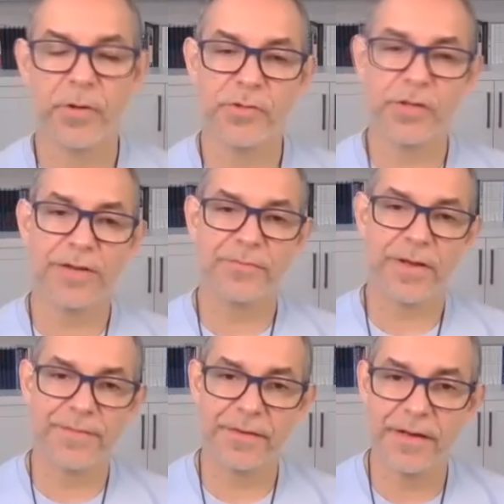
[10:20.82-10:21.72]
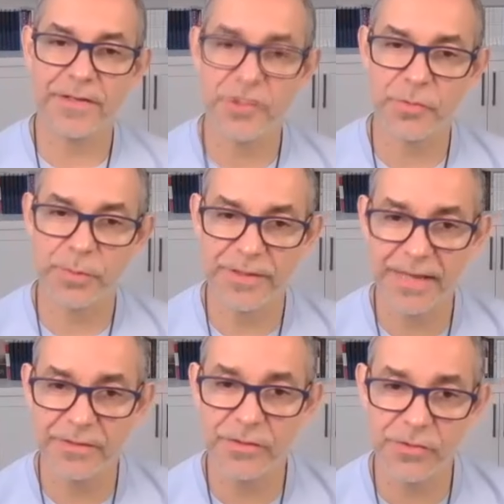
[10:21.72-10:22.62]
Plus you have to have the relationship with
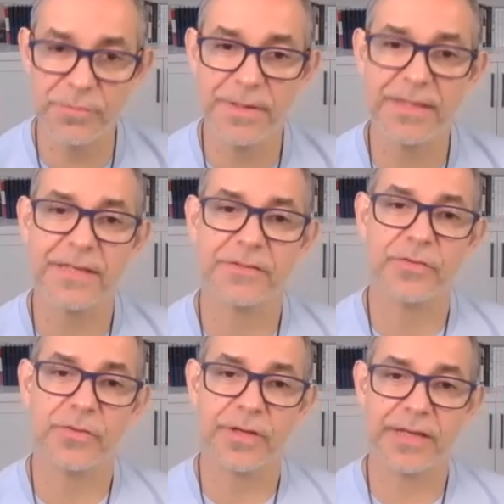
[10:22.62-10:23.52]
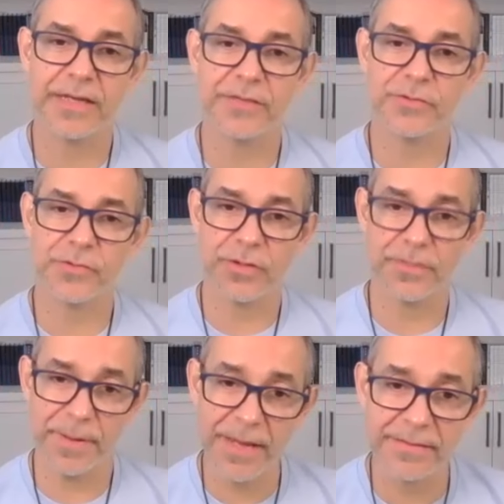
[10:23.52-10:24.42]
that news media so you can get your
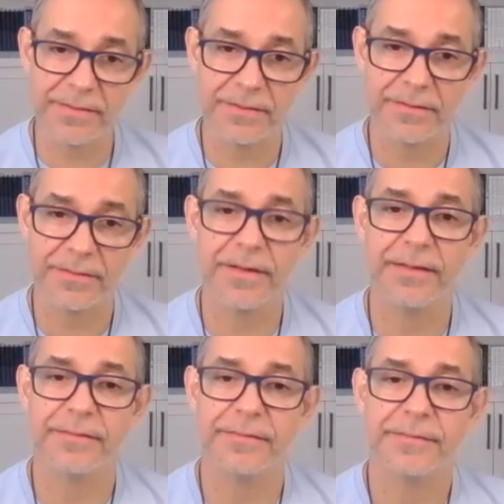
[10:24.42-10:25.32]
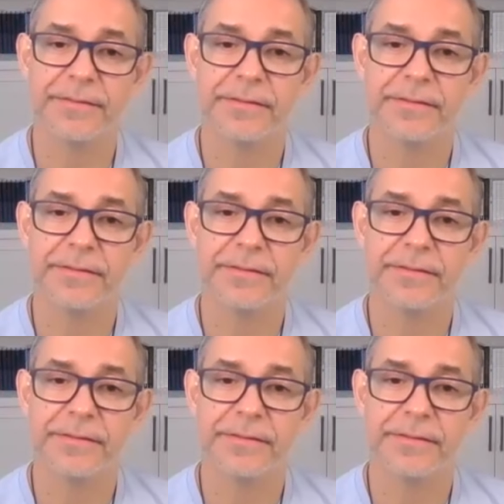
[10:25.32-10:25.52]
story placed, right?